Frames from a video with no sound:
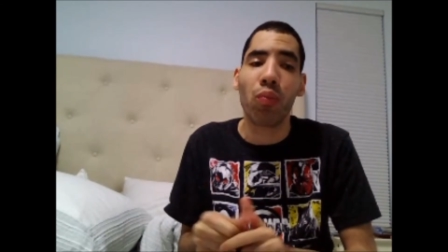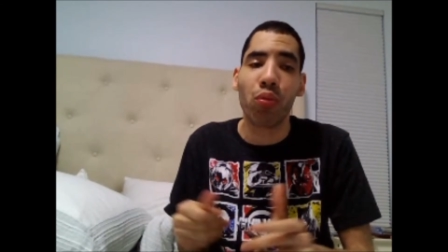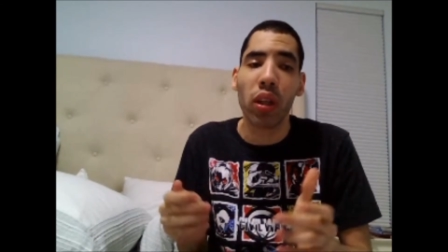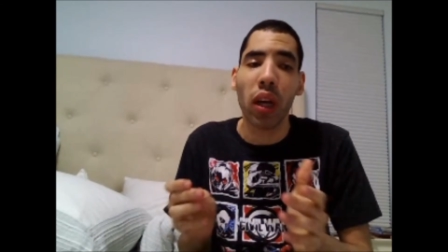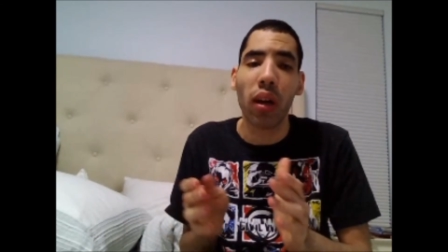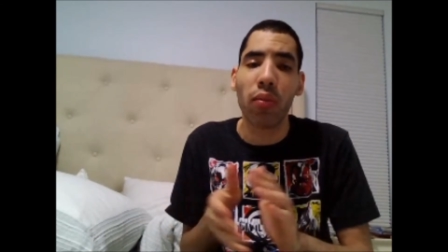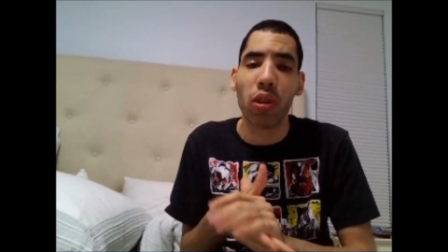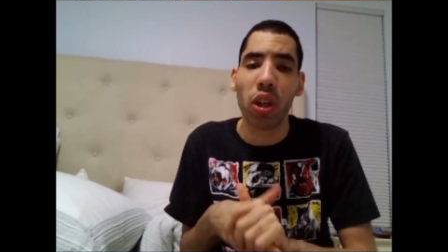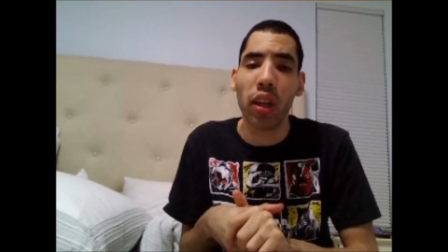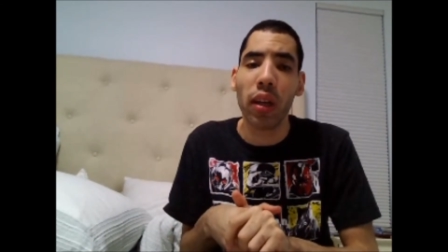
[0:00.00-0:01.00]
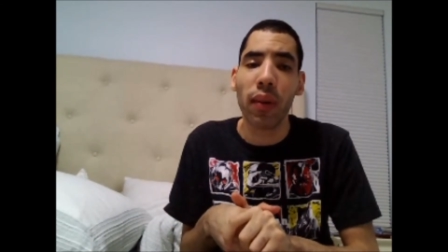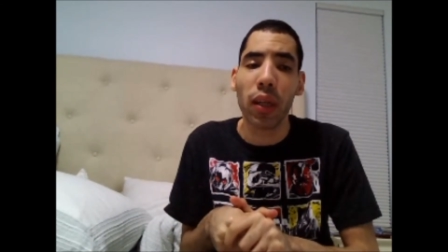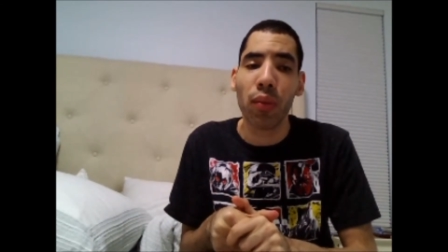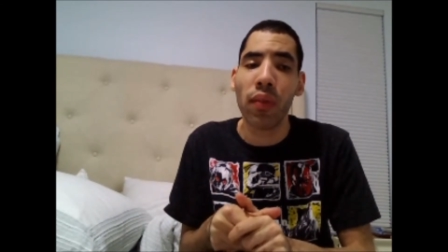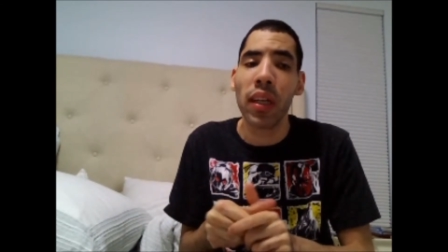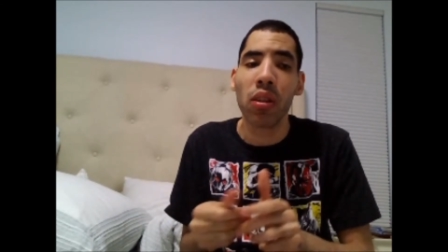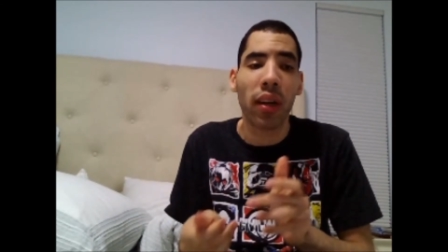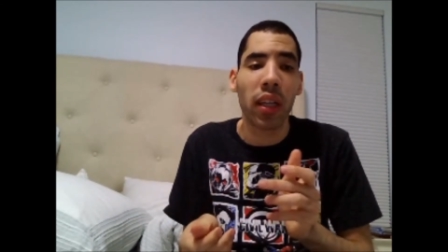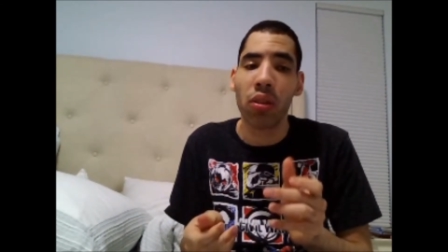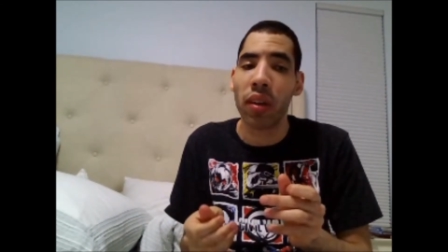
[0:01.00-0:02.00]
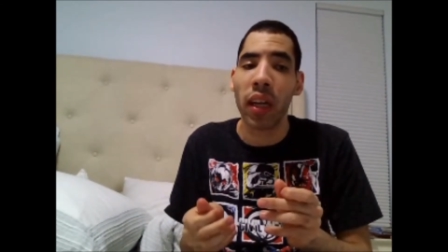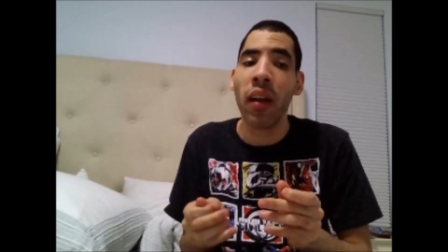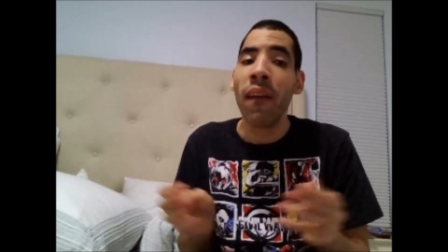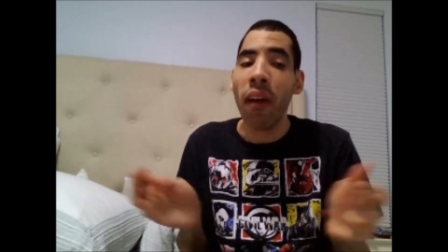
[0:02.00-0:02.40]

Please comment what you like this movie. Do I get to it?